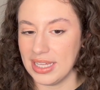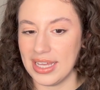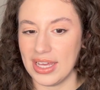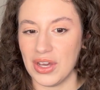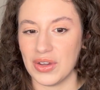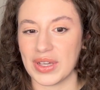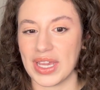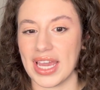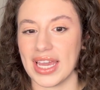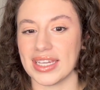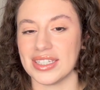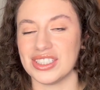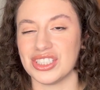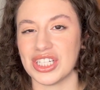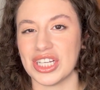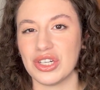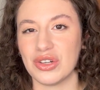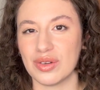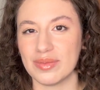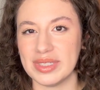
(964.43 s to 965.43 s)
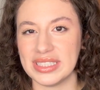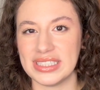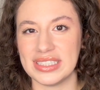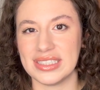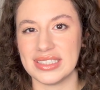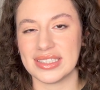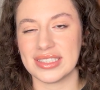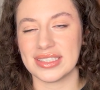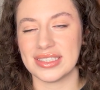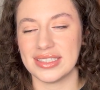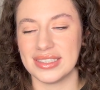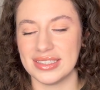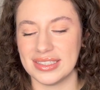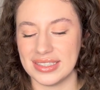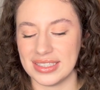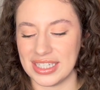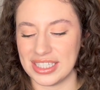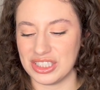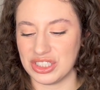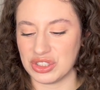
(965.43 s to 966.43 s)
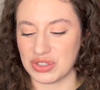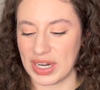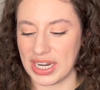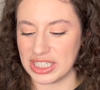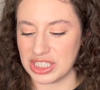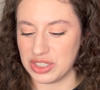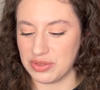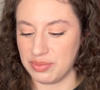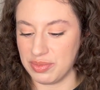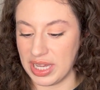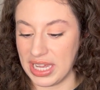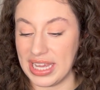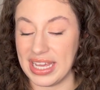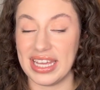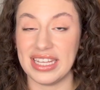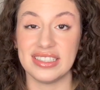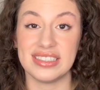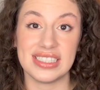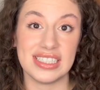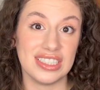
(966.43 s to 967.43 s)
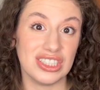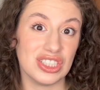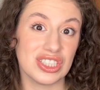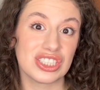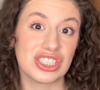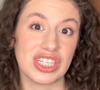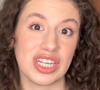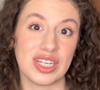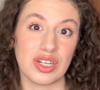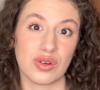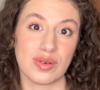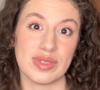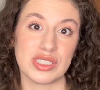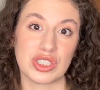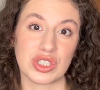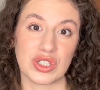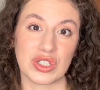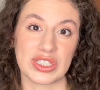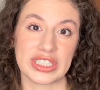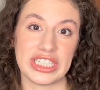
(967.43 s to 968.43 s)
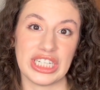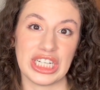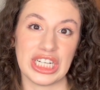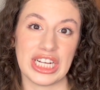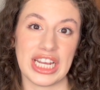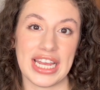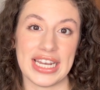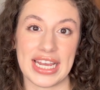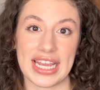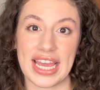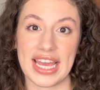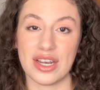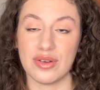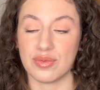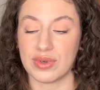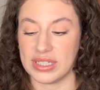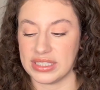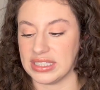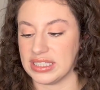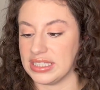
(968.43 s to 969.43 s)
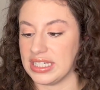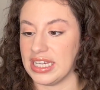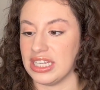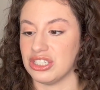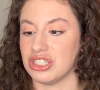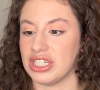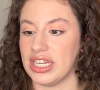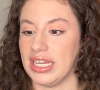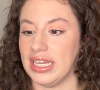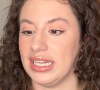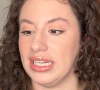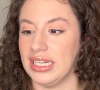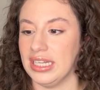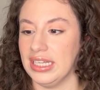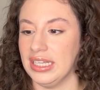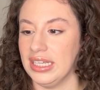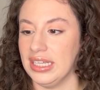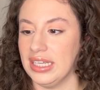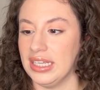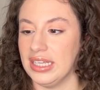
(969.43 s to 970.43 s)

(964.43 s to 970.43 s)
Okay, ginormous is a stretch, but it did look ginormous earlier, and I had a presentation